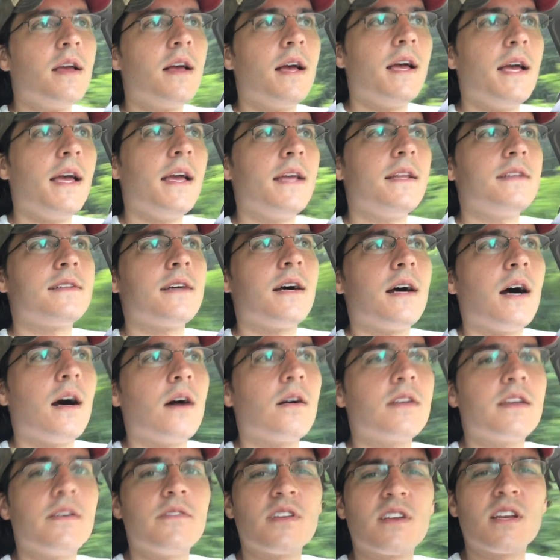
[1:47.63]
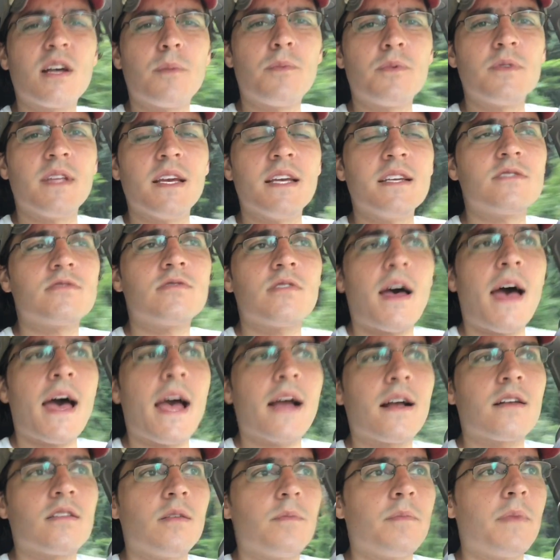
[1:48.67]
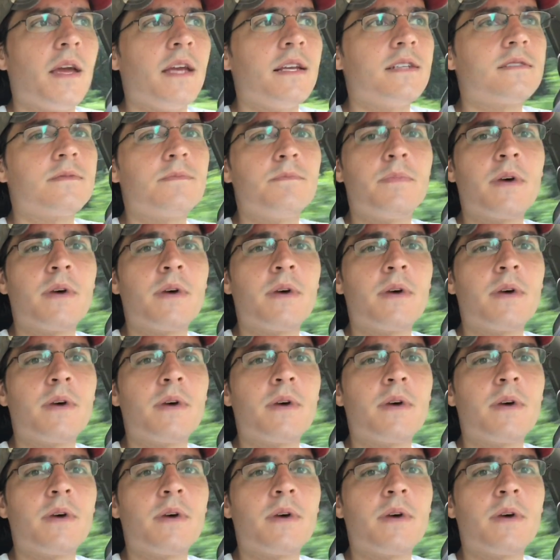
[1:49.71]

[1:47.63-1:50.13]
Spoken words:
and I'll give it a couple days to acclimate.